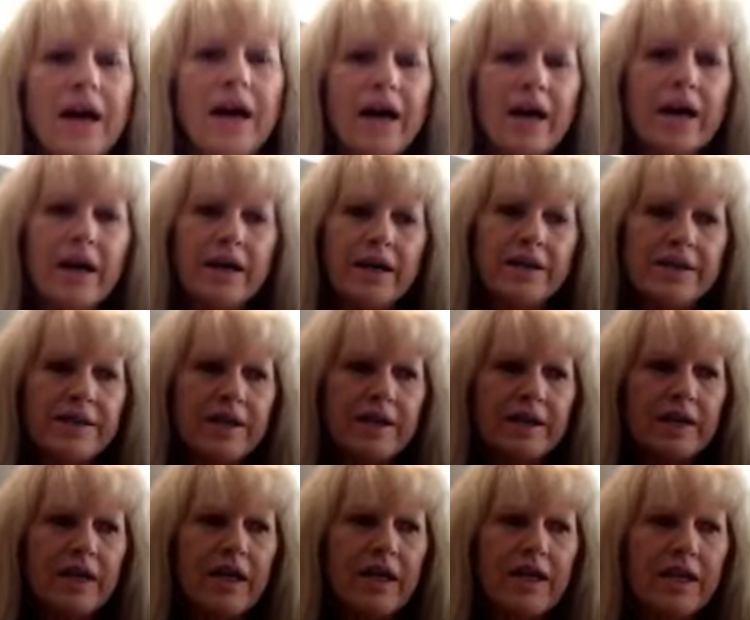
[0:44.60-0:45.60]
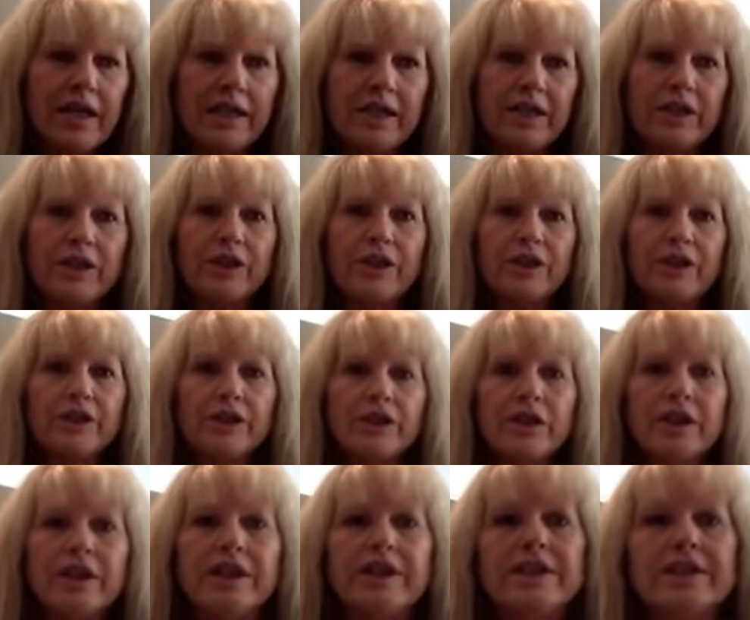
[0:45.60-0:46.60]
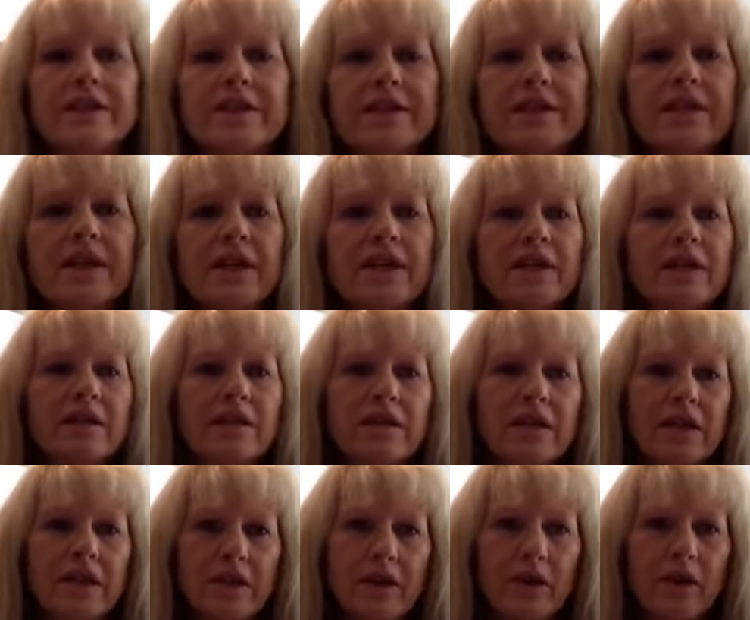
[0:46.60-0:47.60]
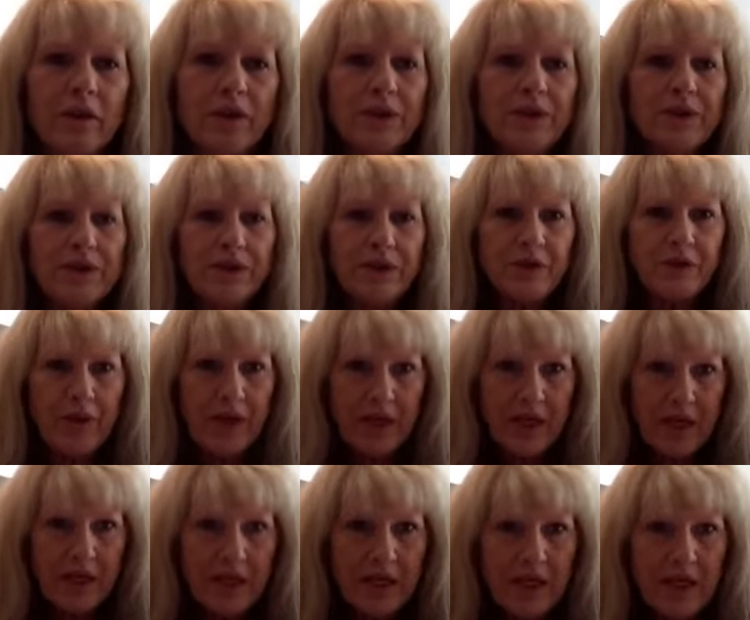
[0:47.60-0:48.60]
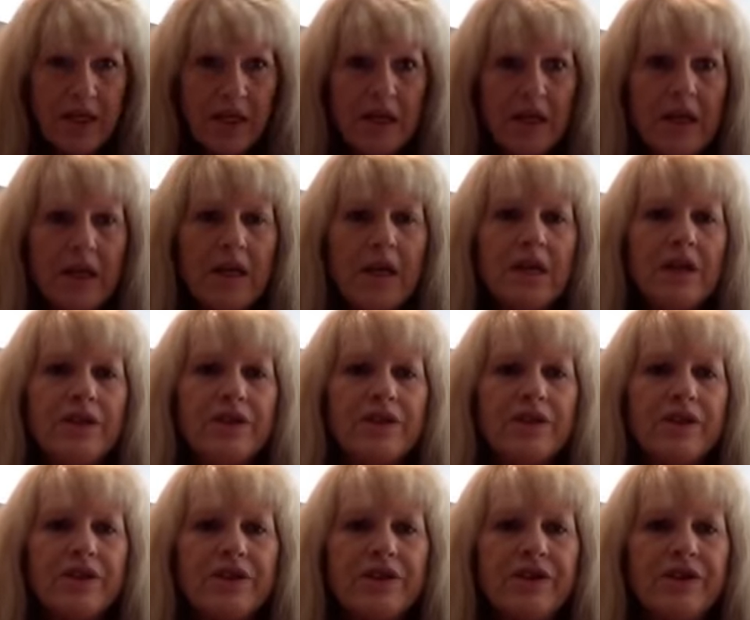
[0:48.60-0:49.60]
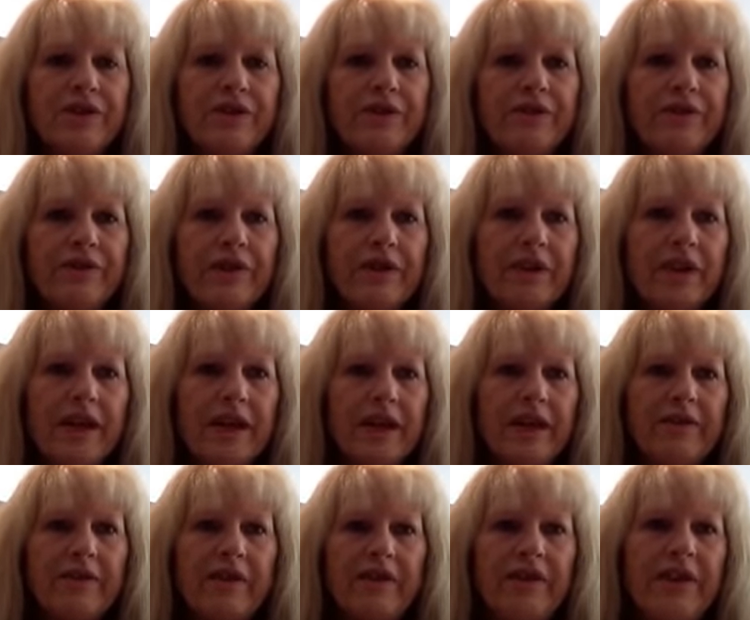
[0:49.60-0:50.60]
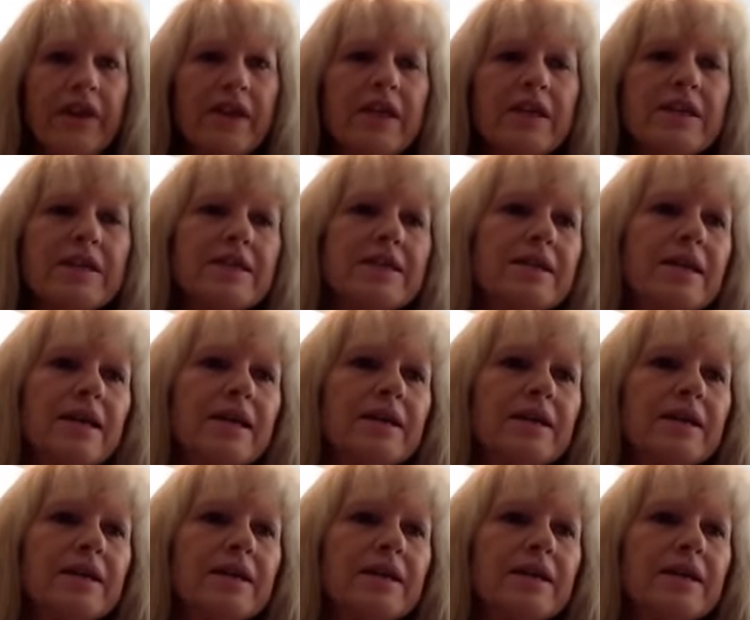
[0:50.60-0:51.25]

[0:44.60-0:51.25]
It's kind of like a girdle, and it holds you in so that you don't feel like everything is